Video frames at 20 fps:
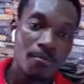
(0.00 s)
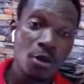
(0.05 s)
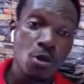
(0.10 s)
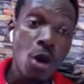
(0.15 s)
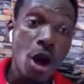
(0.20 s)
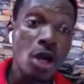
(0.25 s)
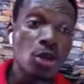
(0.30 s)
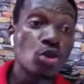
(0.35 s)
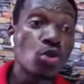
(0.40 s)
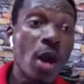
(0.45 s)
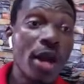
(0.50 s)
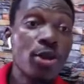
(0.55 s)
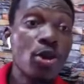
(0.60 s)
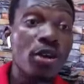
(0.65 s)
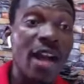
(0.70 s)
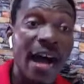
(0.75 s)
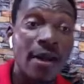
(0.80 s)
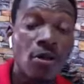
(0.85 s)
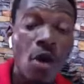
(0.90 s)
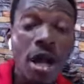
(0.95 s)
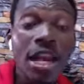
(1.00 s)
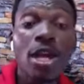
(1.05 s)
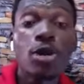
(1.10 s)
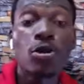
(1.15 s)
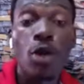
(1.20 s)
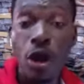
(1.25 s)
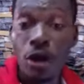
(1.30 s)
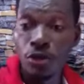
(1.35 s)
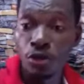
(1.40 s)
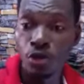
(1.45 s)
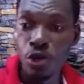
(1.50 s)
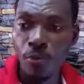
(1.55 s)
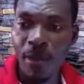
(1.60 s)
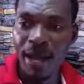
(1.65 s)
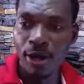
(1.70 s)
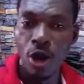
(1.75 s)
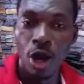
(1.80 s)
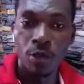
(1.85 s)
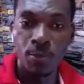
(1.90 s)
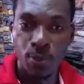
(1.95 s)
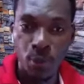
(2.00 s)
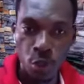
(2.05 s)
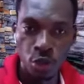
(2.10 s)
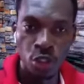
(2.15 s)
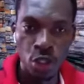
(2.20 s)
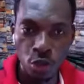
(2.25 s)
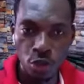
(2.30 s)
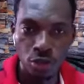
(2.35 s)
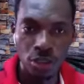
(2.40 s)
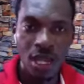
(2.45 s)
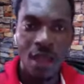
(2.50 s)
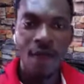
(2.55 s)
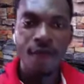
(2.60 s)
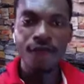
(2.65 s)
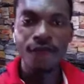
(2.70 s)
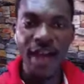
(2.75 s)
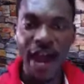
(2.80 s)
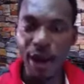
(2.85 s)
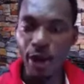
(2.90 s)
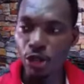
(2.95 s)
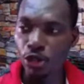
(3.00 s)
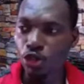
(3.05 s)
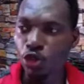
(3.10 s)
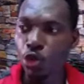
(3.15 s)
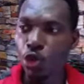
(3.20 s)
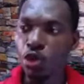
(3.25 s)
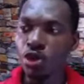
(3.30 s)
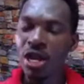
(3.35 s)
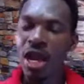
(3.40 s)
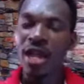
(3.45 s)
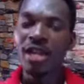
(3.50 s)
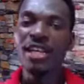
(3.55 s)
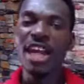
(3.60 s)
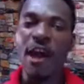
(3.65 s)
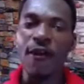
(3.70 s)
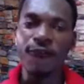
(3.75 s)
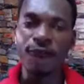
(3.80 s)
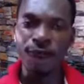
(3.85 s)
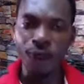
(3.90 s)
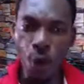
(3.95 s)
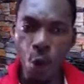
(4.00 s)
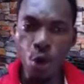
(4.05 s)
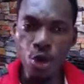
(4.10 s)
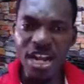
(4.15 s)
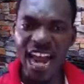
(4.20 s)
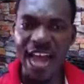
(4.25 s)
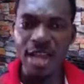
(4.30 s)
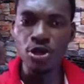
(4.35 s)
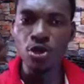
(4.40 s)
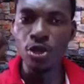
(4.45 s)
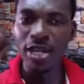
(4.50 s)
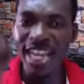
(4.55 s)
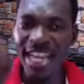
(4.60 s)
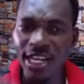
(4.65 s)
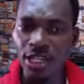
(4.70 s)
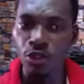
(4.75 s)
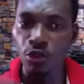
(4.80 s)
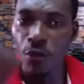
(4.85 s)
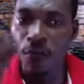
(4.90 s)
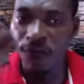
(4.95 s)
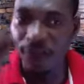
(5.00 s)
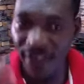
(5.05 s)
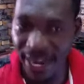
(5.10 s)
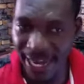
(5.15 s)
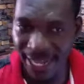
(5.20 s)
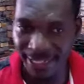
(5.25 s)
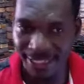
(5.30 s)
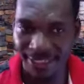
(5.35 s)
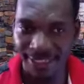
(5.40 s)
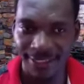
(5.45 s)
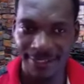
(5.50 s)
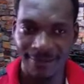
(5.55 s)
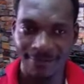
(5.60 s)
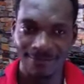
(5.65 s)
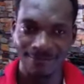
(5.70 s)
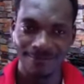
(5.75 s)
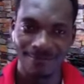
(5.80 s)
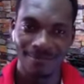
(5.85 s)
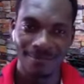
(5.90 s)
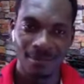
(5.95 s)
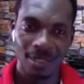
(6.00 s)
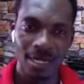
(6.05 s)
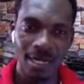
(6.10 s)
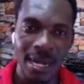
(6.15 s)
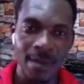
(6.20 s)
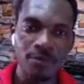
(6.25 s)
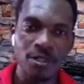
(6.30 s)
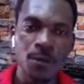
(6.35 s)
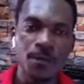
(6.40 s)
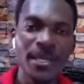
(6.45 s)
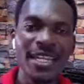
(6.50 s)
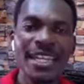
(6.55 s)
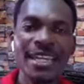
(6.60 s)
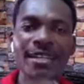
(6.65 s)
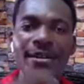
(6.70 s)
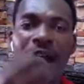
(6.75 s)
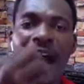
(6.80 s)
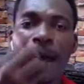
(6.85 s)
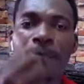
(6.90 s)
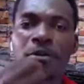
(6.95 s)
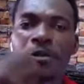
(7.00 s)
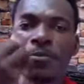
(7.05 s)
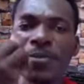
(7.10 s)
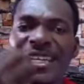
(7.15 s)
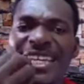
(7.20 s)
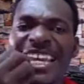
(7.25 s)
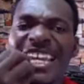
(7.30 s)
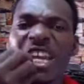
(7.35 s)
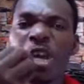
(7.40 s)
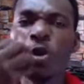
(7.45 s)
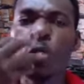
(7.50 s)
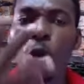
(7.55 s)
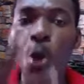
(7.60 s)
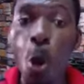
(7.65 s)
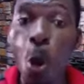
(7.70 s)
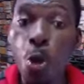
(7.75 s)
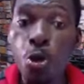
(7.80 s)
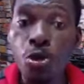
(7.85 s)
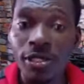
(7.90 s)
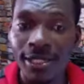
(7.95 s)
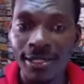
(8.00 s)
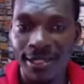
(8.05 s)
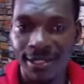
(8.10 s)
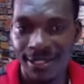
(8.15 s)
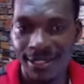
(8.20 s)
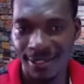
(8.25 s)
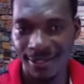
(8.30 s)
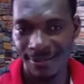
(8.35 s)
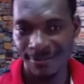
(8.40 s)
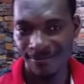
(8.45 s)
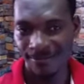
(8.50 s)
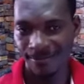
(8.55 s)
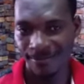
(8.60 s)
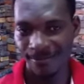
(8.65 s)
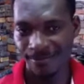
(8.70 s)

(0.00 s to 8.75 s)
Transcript: Because when you can only consume and not produce, very soon the food that you eat will finish. And I'm speaking in codes.